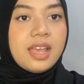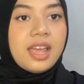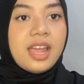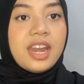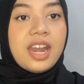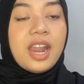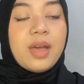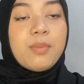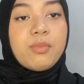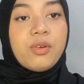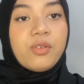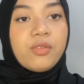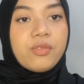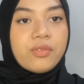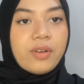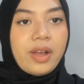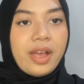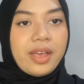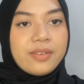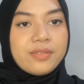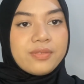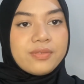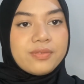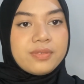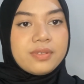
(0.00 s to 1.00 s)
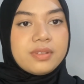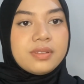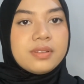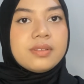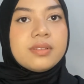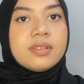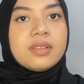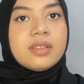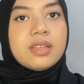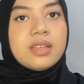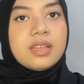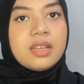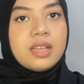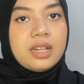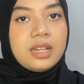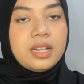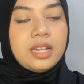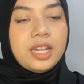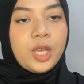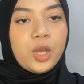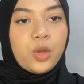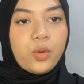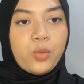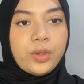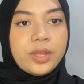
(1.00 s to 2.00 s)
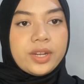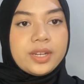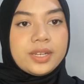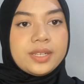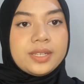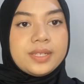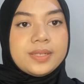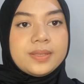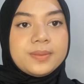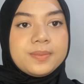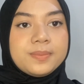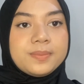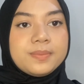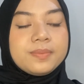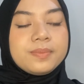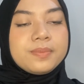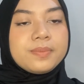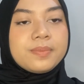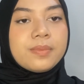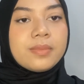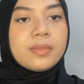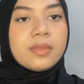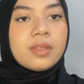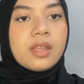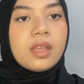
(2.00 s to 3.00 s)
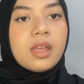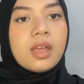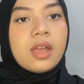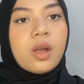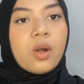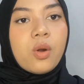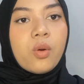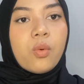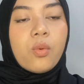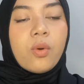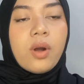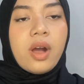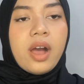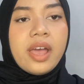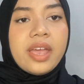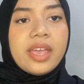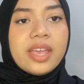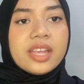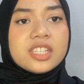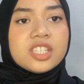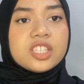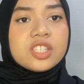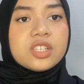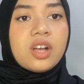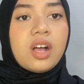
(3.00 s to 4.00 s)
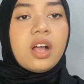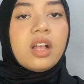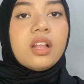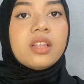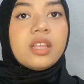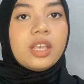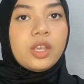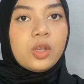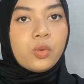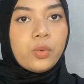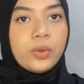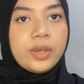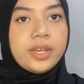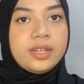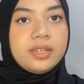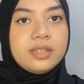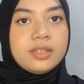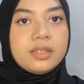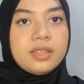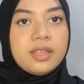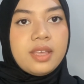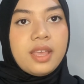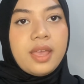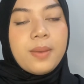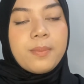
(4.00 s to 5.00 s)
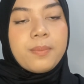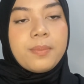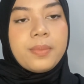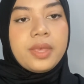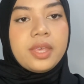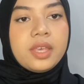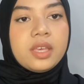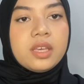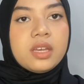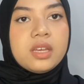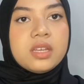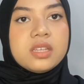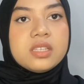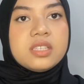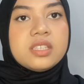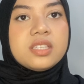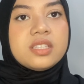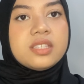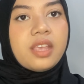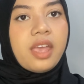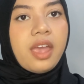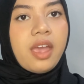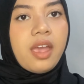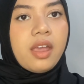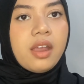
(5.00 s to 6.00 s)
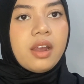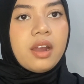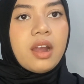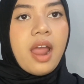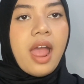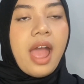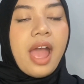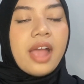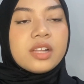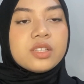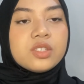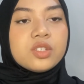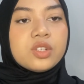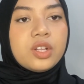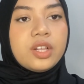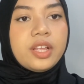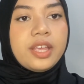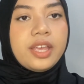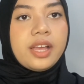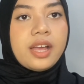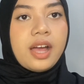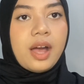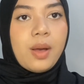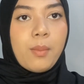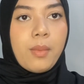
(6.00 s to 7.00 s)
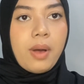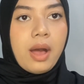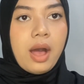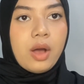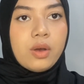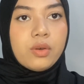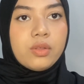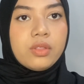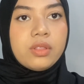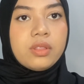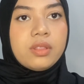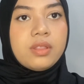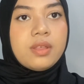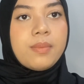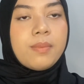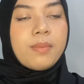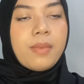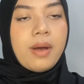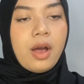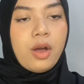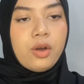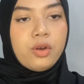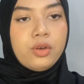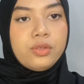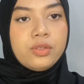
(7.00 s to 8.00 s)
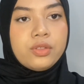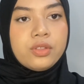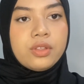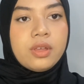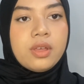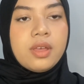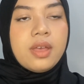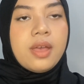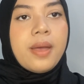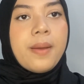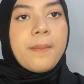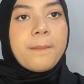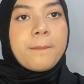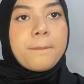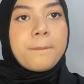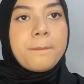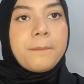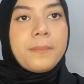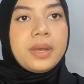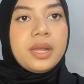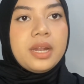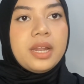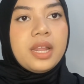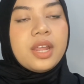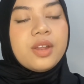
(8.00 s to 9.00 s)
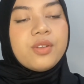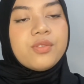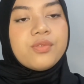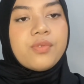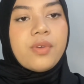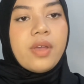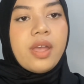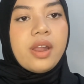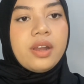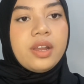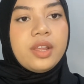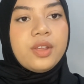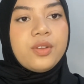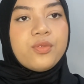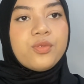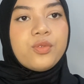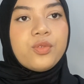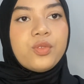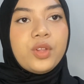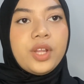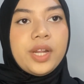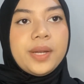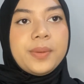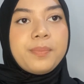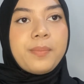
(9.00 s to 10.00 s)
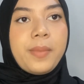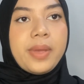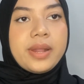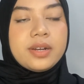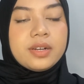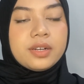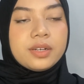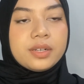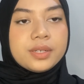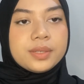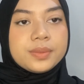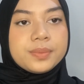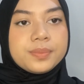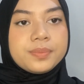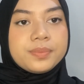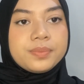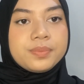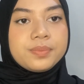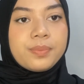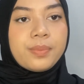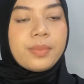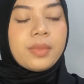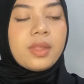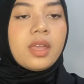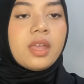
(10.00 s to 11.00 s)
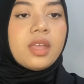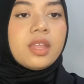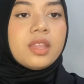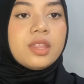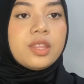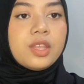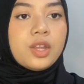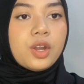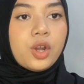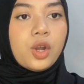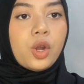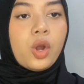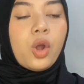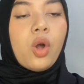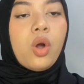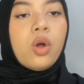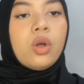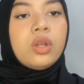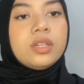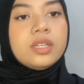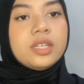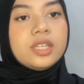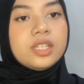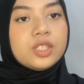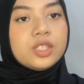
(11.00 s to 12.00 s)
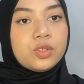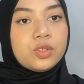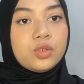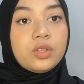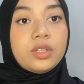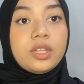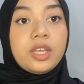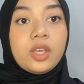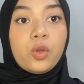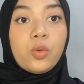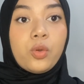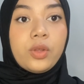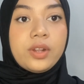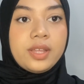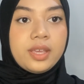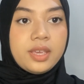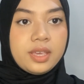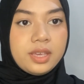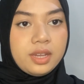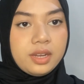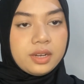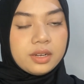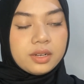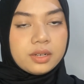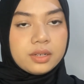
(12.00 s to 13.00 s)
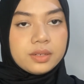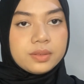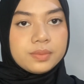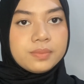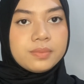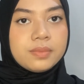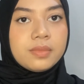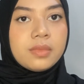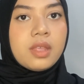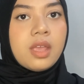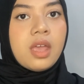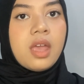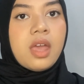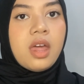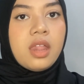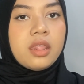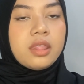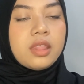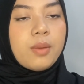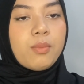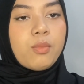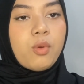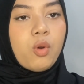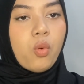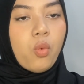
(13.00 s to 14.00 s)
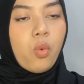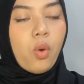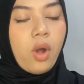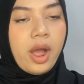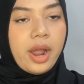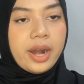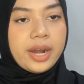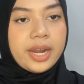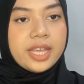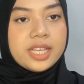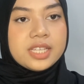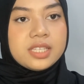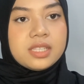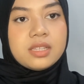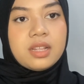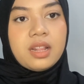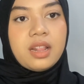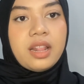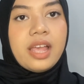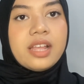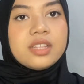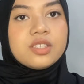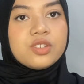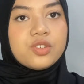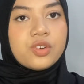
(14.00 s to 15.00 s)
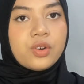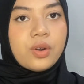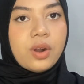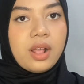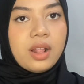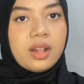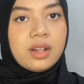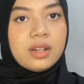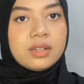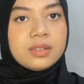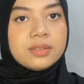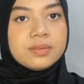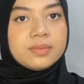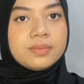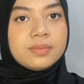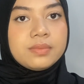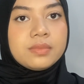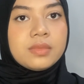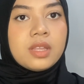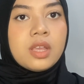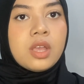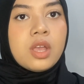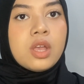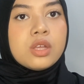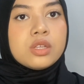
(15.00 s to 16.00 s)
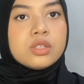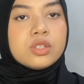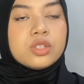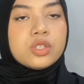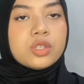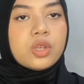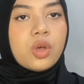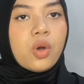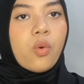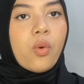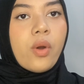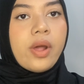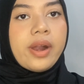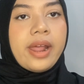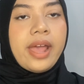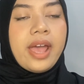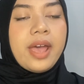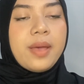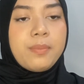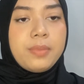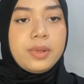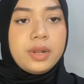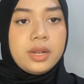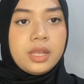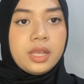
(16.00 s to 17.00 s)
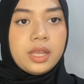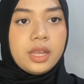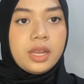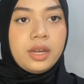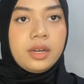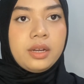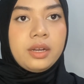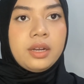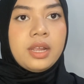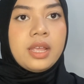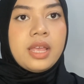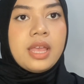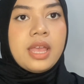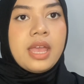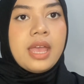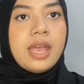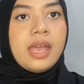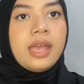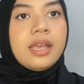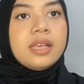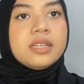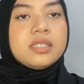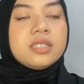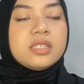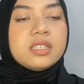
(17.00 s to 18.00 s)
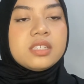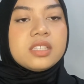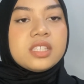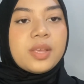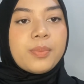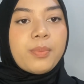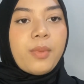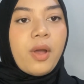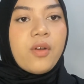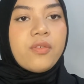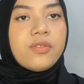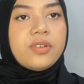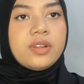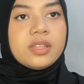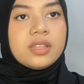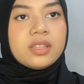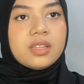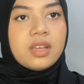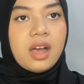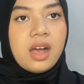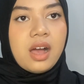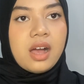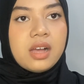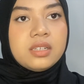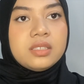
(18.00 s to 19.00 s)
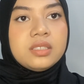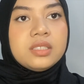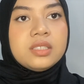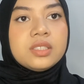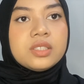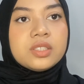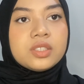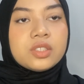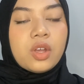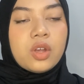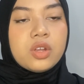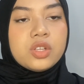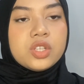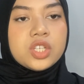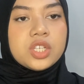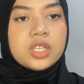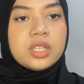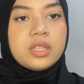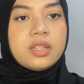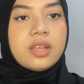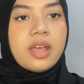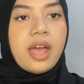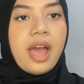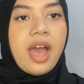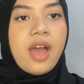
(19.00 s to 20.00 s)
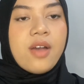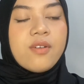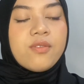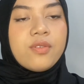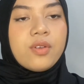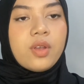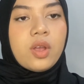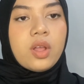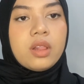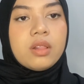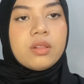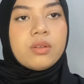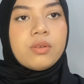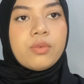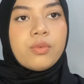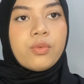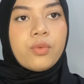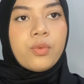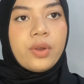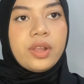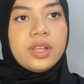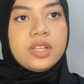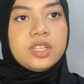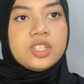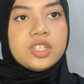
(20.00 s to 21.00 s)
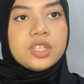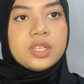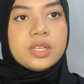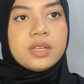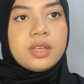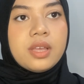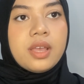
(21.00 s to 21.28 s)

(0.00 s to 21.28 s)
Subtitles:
Number 5. Liquid. Why it's called liquid? Because the air actually come out the mouth, but in very fluid manner. There are only liquid here. Number 1 is the lateral. So what happened here is the tip of the tongue touch the alveolar ridge,